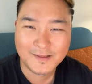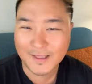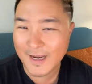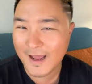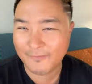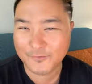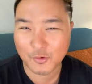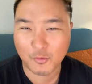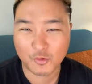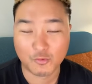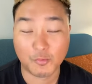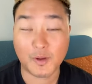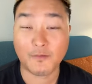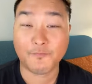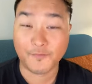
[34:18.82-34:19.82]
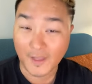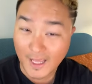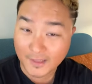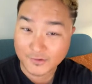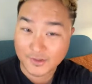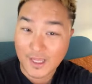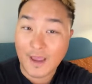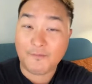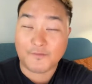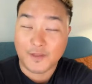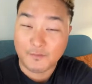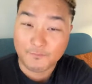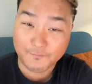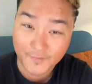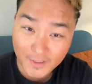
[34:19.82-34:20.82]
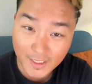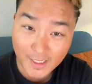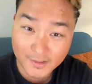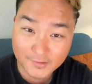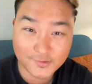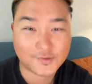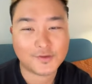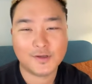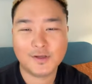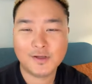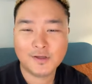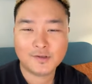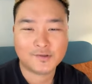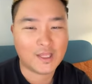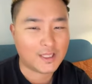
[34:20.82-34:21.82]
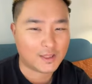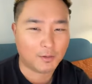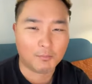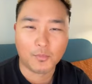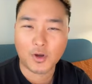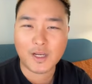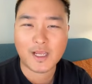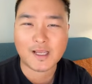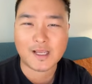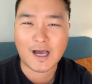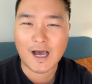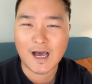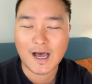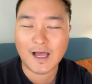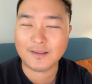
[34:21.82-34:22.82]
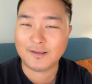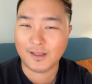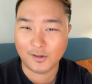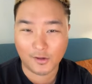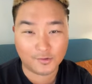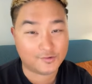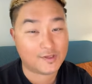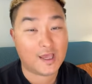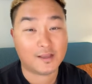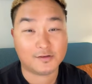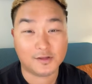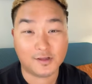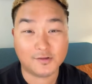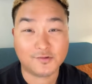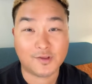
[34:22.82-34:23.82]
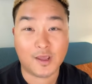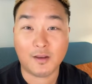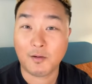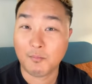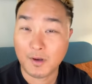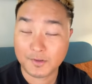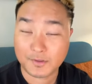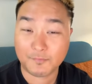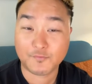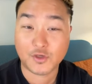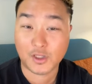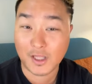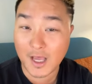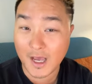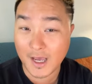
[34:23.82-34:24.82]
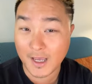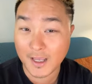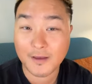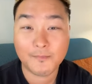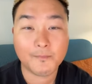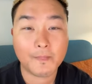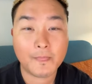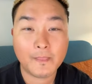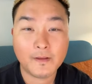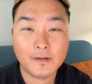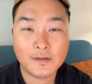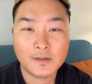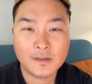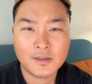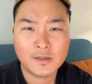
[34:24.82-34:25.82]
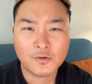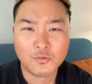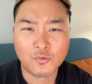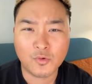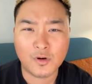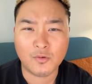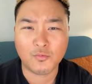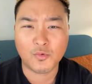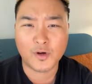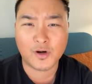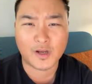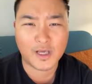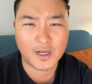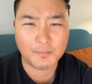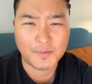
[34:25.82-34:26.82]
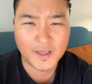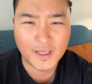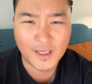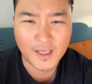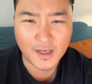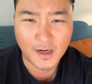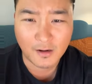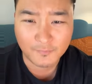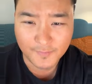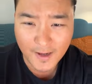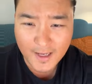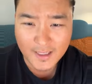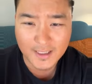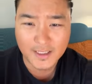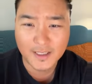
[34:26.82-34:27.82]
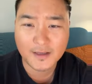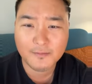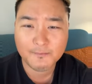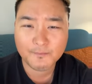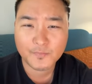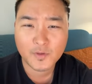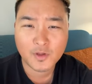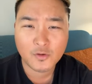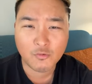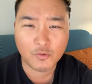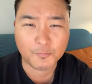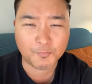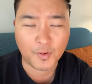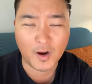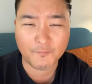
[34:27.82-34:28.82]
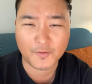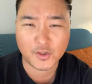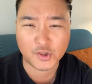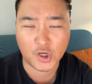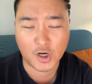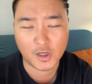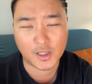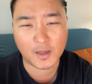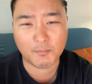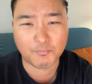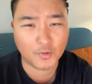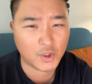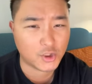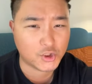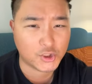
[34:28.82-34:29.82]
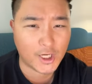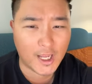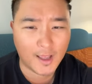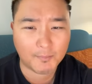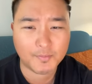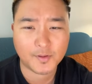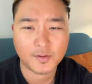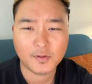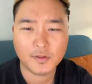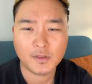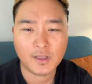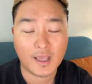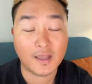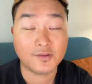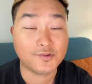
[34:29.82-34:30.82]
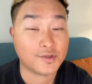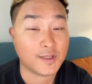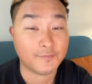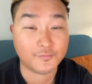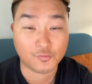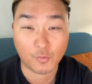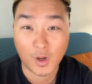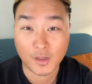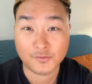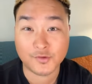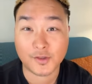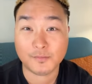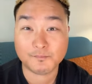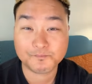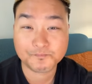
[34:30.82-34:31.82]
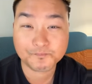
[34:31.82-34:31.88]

Then afterwards, we'll be in Flagstaff, then Phoenix, Santa Monica, then Los Angeles. Then the month of July, we're going to be in Hawaii with Prophet Charlie and Shamp and Steve Swanson.